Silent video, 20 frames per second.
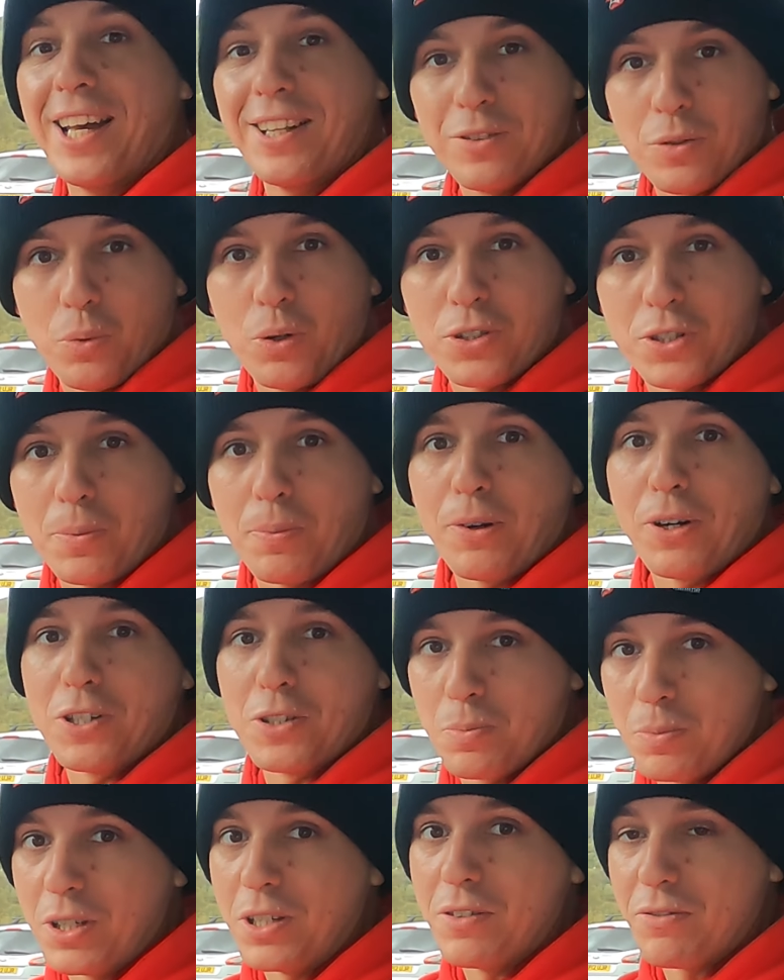And what
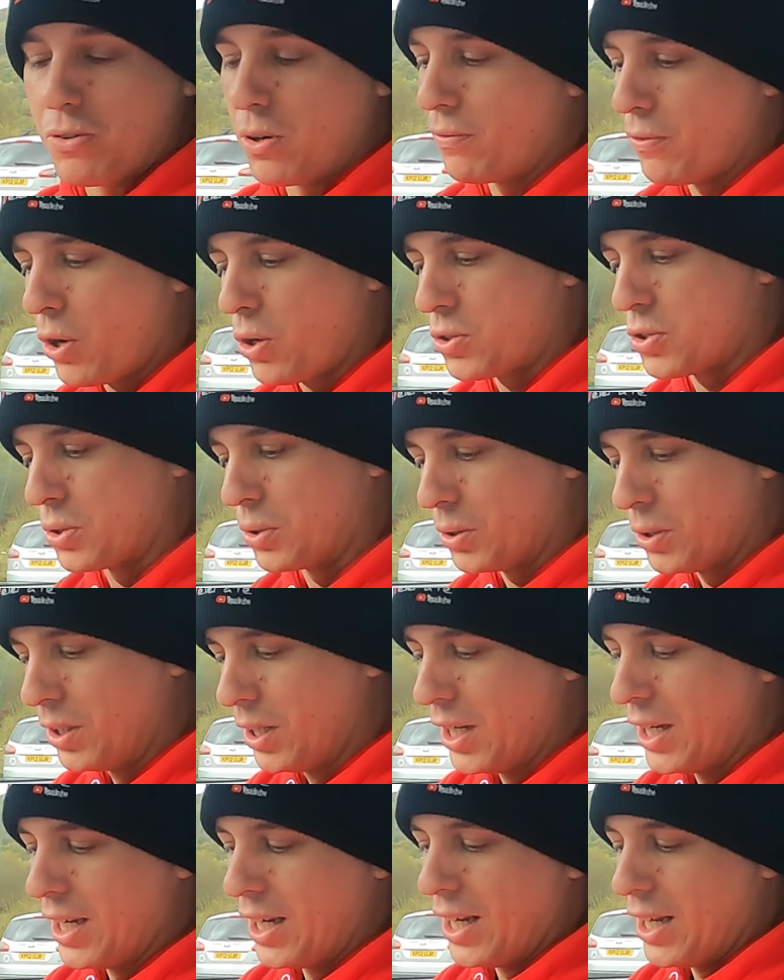surprised me for a Vauxhall,
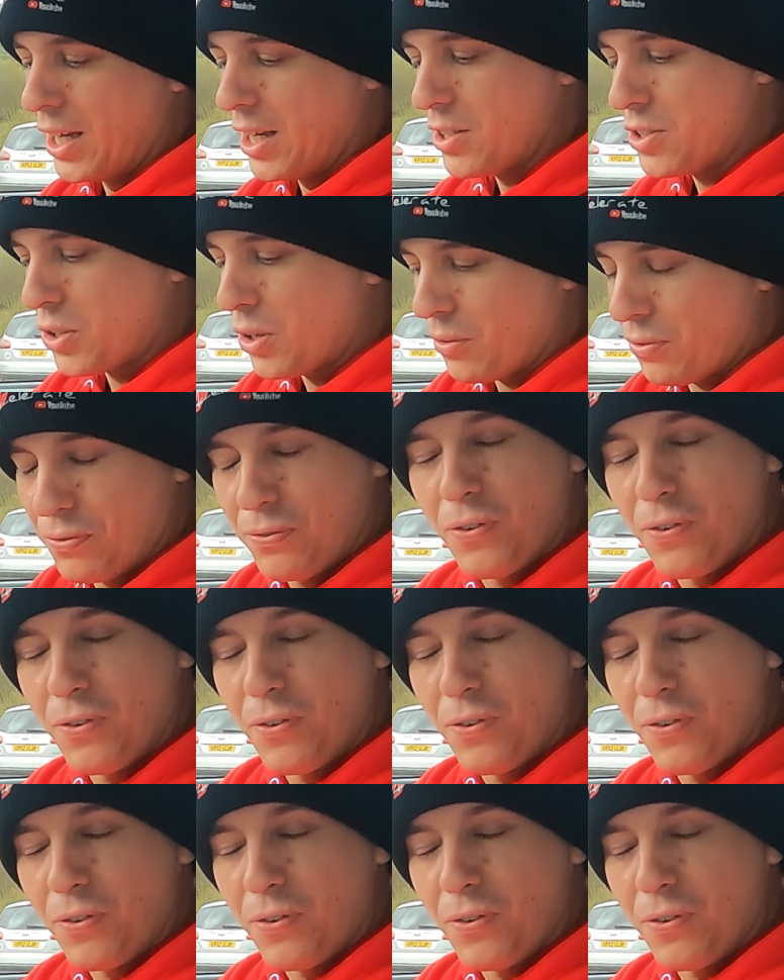it's got